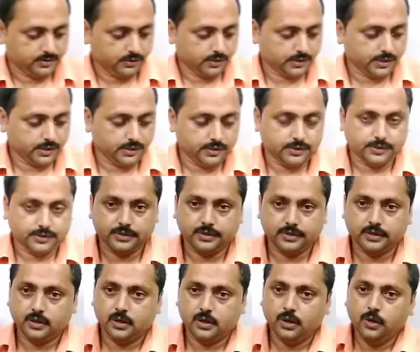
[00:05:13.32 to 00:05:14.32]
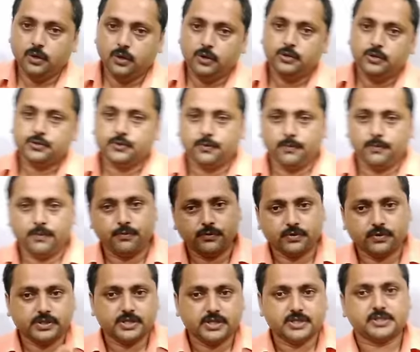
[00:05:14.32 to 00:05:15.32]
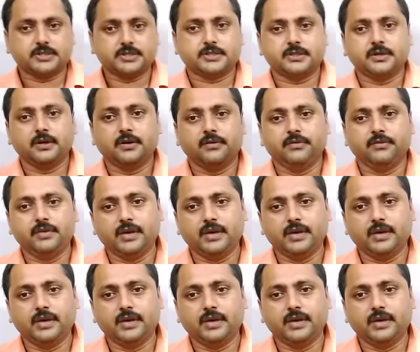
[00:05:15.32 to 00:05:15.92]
Okay. So before this,